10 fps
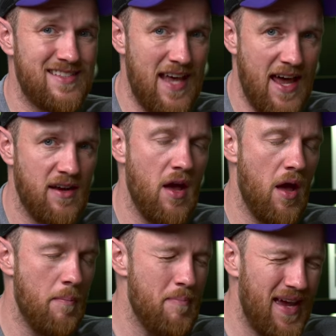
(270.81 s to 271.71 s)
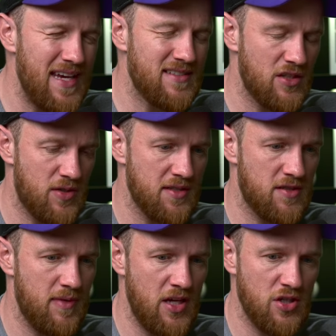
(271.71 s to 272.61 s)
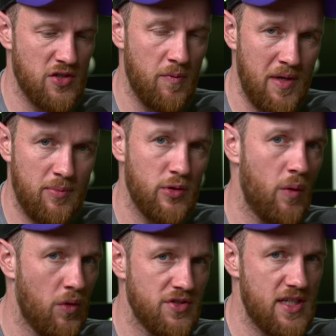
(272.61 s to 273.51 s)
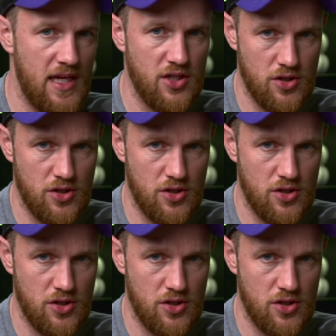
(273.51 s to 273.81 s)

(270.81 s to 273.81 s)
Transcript: 10 amazing transformations from people who were once in their